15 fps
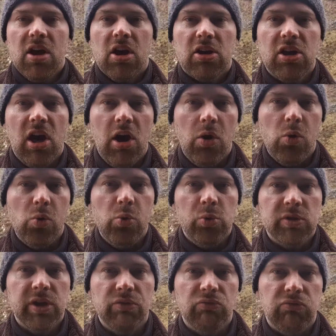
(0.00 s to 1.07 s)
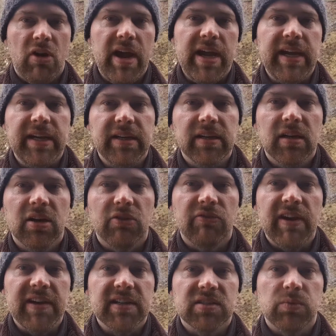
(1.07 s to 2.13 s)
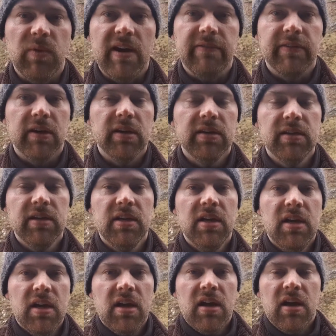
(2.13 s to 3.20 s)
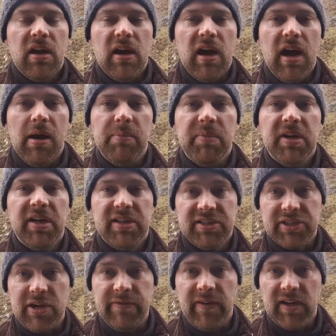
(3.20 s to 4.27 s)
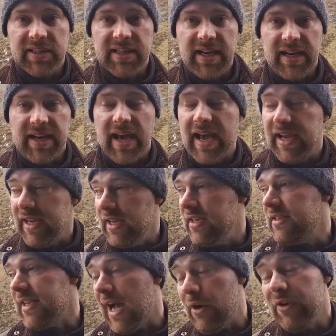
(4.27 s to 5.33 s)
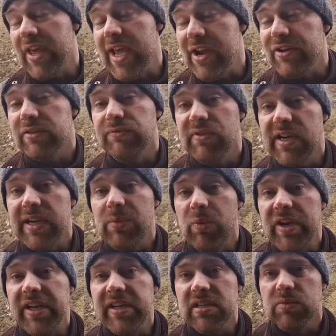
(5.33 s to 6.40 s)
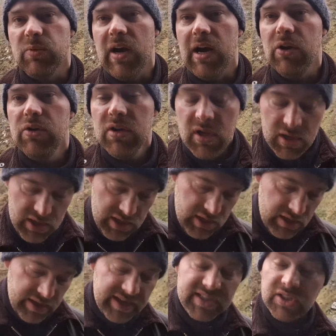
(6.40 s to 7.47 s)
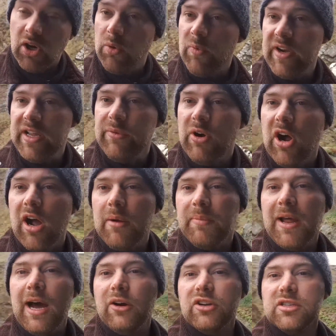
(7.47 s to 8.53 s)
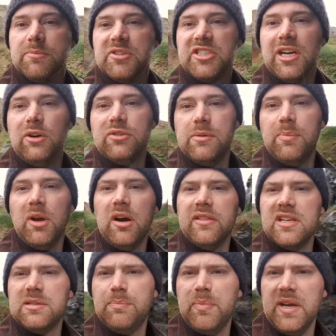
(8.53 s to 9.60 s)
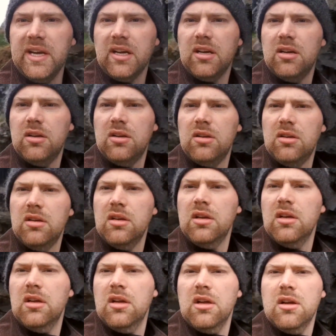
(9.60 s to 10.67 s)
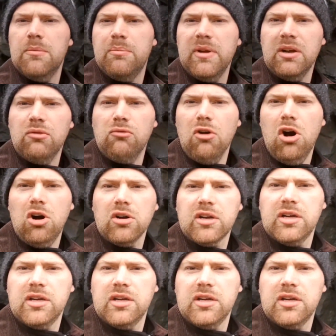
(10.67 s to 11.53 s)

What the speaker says: cold, rain, horrendous weather so far to today. Down here it's really windy as well. It's not windy where I am now because I'm sheltered behind this big rock